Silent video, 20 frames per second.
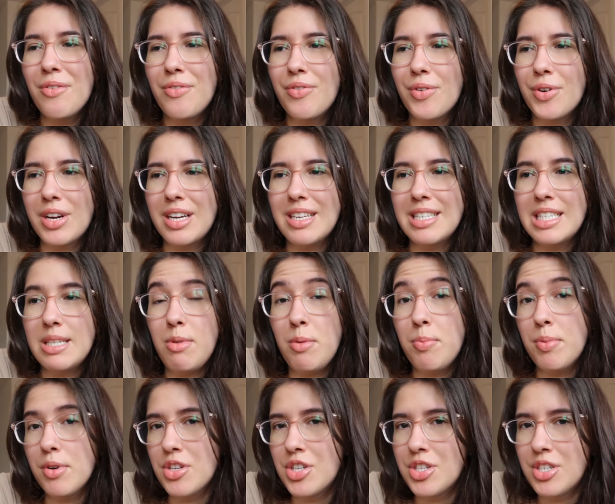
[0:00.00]
for it to be
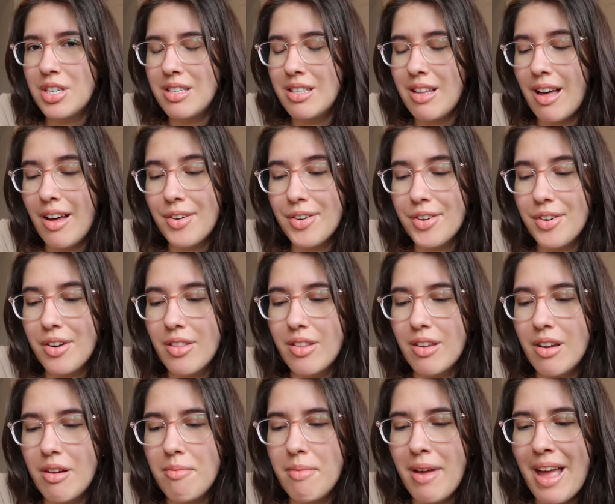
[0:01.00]
pushed in the
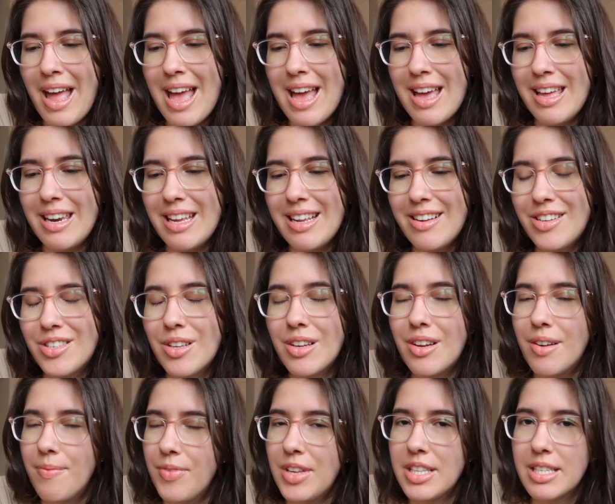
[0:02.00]
algorithm, and it's
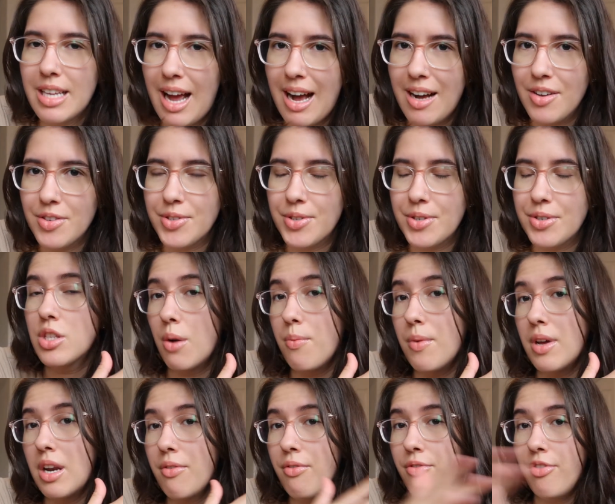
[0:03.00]
a hassle. So I
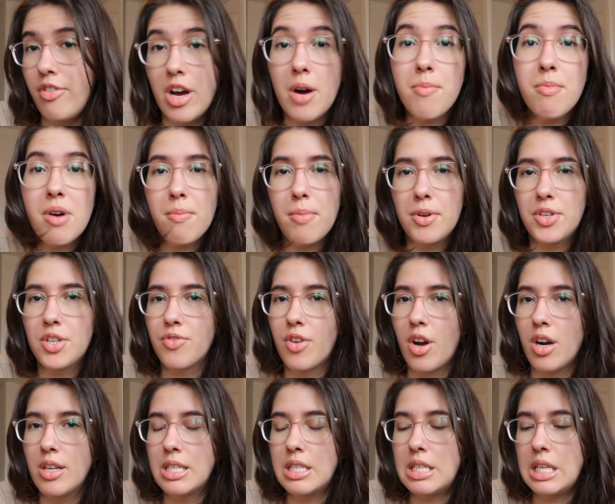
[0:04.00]
want to film a bunch of
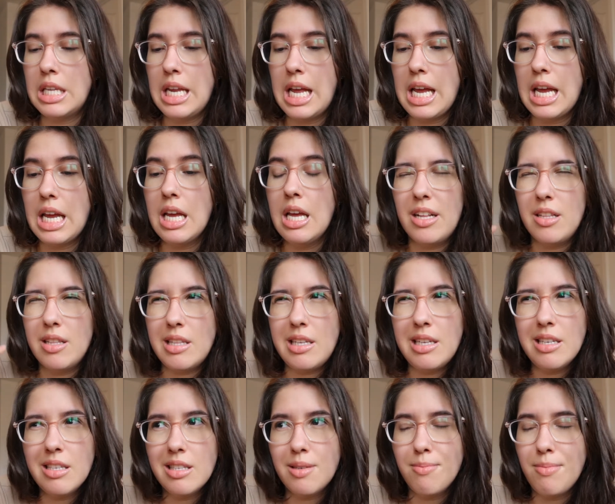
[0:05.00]
content today, at
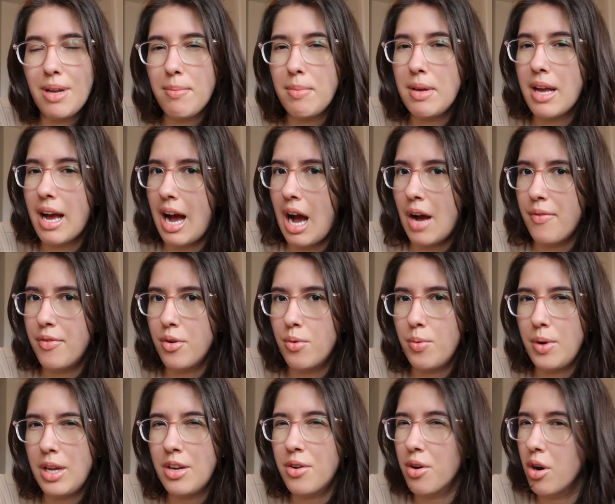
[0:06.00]
least maybe half a
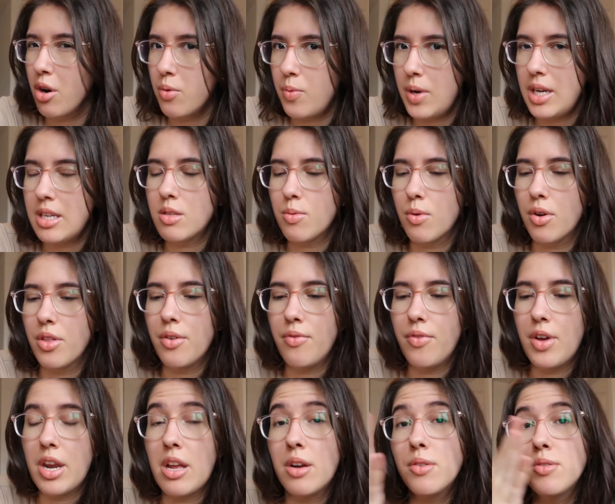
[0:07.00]
week or a week's worth of
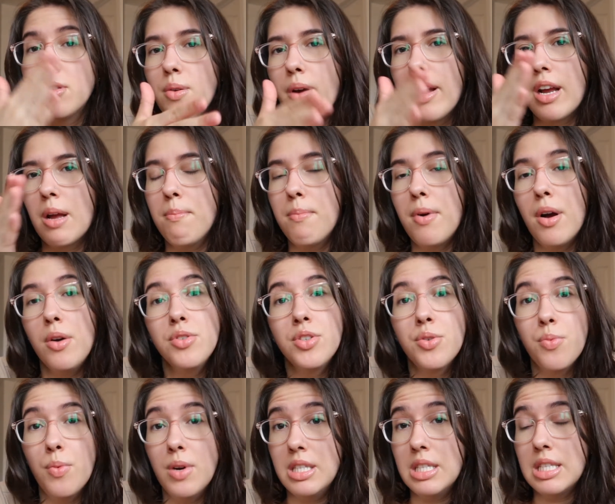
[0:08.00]
videos, so I can
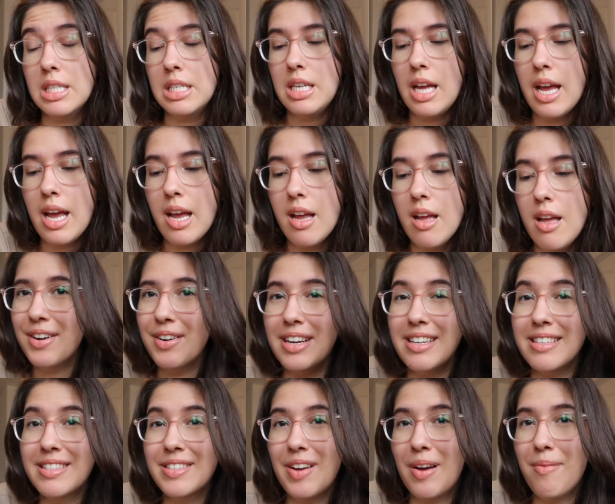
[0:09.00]
post once a day. All
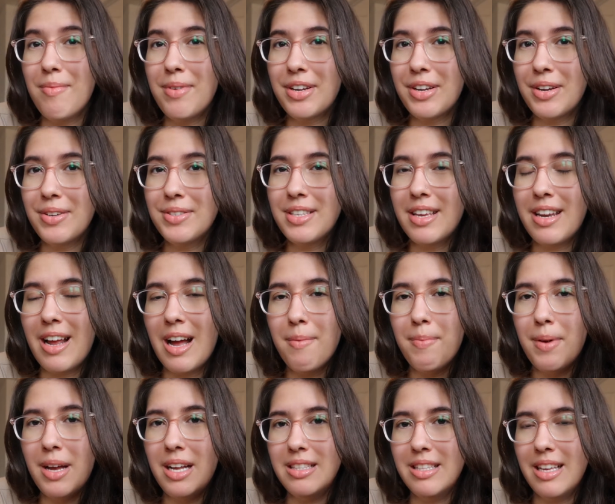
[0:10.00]
right, so I'm gonna go set
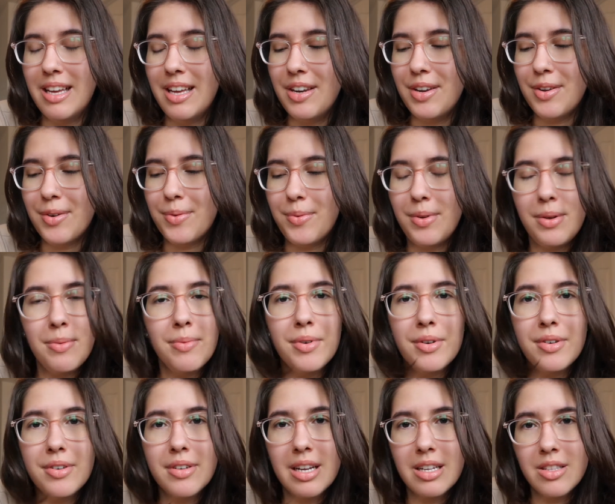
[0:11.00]
up and then we
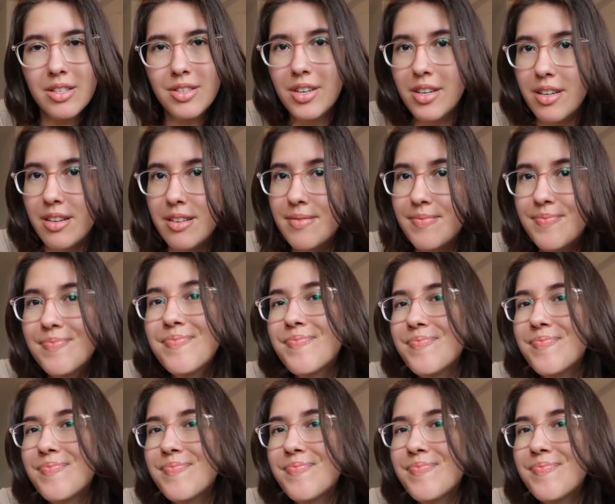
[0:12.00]
will get started.